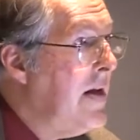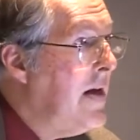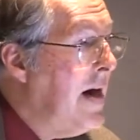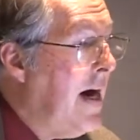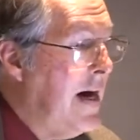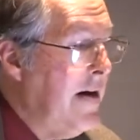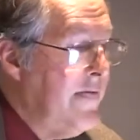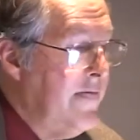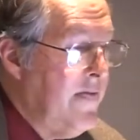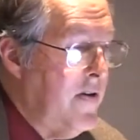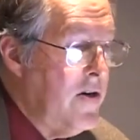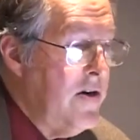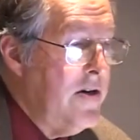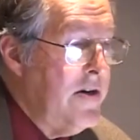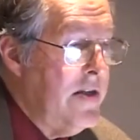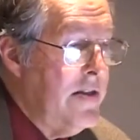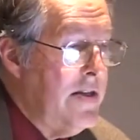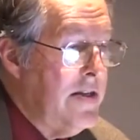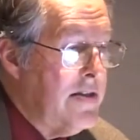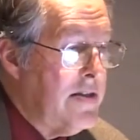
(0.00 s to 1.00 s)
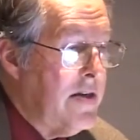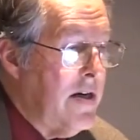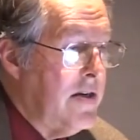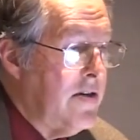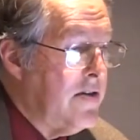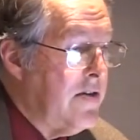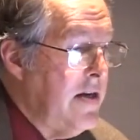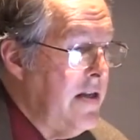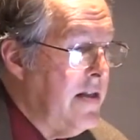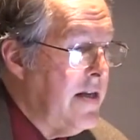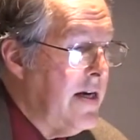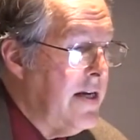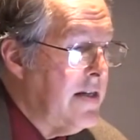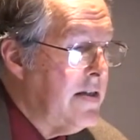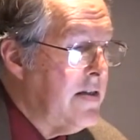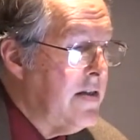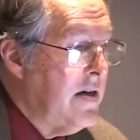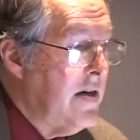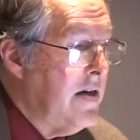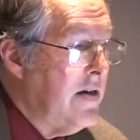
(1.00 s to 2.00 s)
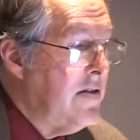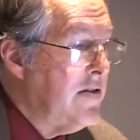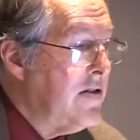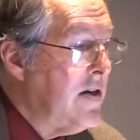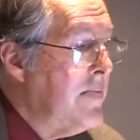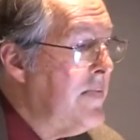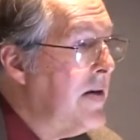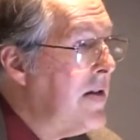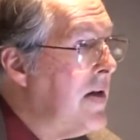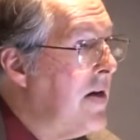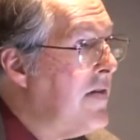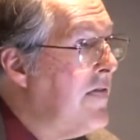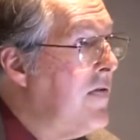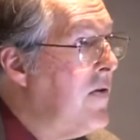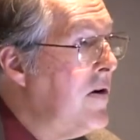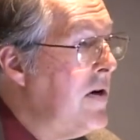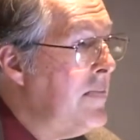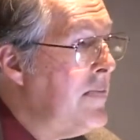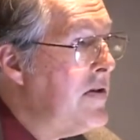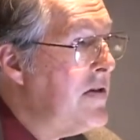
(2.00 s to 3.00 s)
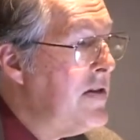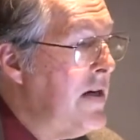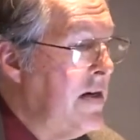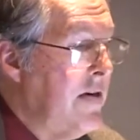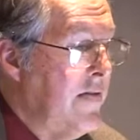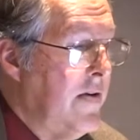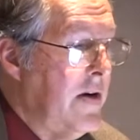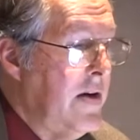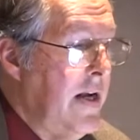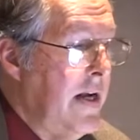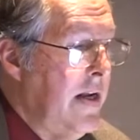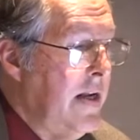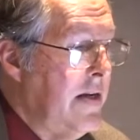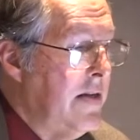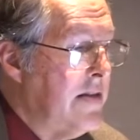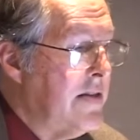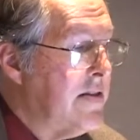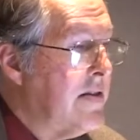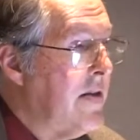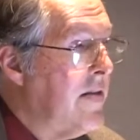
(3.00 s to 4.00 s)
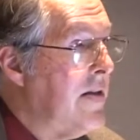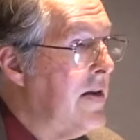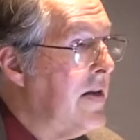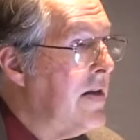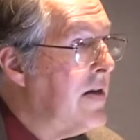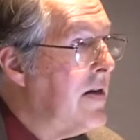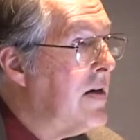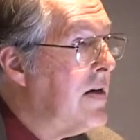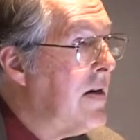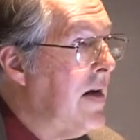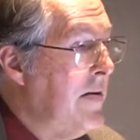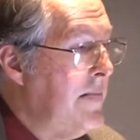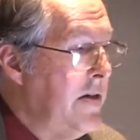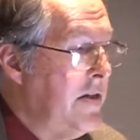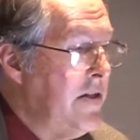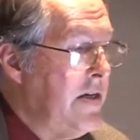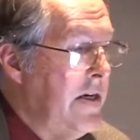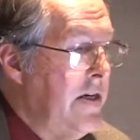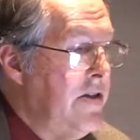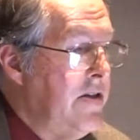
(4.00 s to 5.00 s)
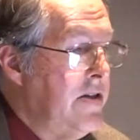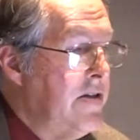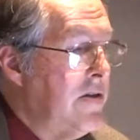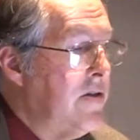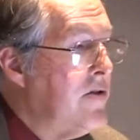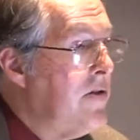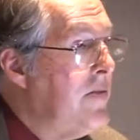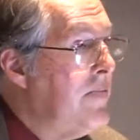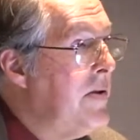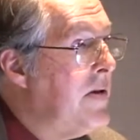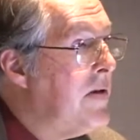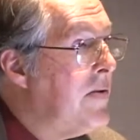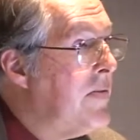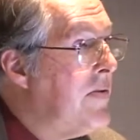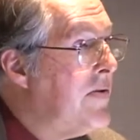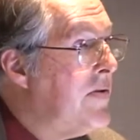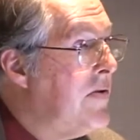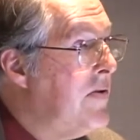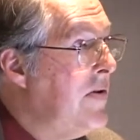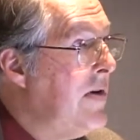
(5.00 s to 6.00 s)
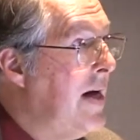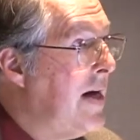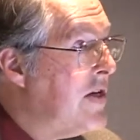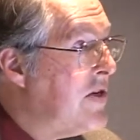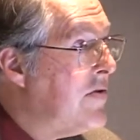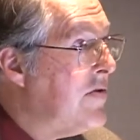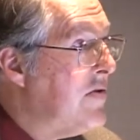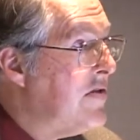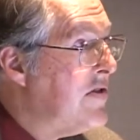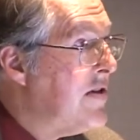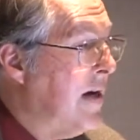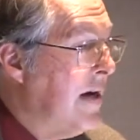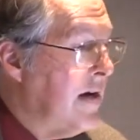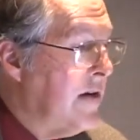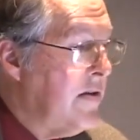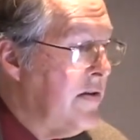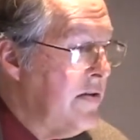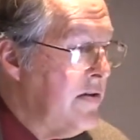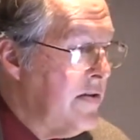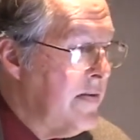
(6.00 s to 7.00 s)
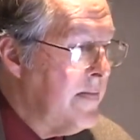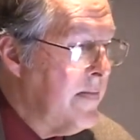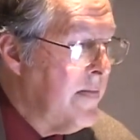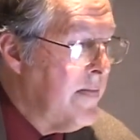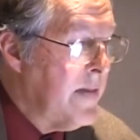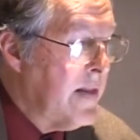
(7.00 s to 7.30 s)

I've learned in this country that something like 40% of Canadians think that climate change is attributable to natural cycles.